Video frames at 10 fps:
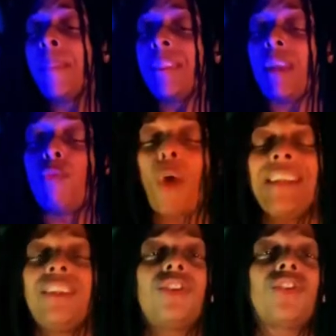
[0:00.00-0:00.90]
They
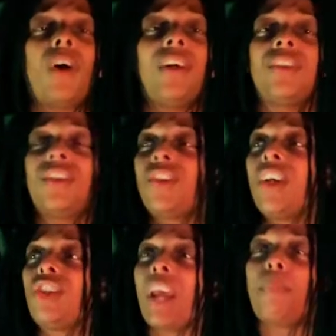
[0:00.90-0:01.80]
write the songs in
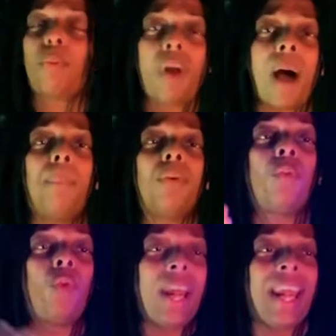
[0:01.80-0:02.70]
such a proper
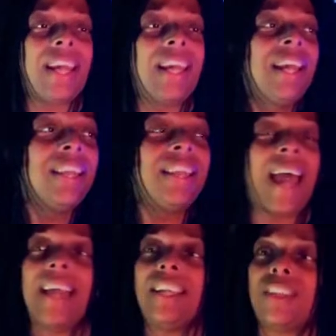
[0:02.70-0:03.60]
way
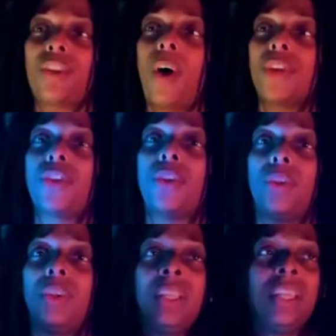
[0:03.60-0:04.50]
that it's
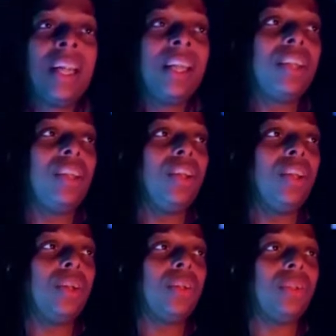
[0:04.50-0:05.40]
also, you
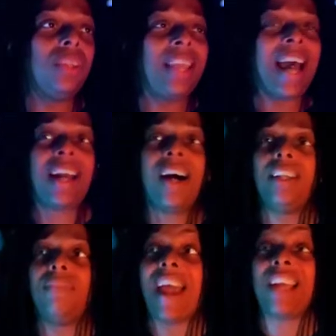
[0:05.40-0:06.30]
know, that
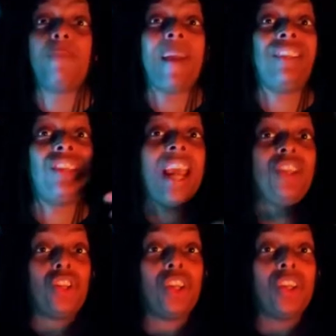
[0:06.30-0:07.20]
kind of
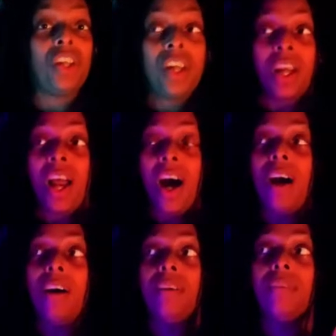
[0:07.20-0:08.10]
expectation
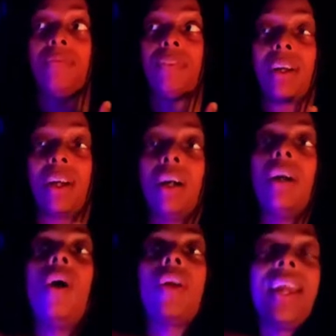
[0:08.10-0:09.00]
of,
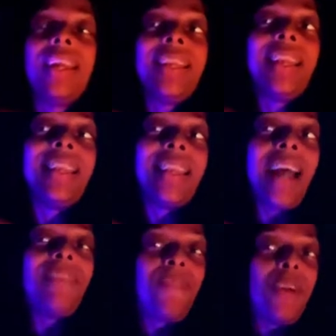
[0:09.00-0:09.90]
okay,
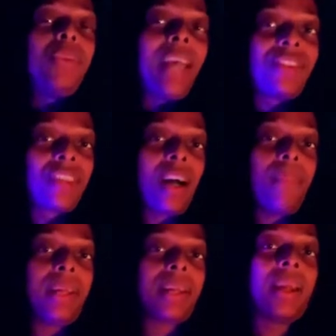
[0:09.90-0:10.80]
I feel that's
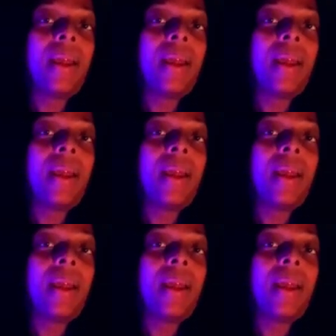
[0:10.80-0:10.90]
coming.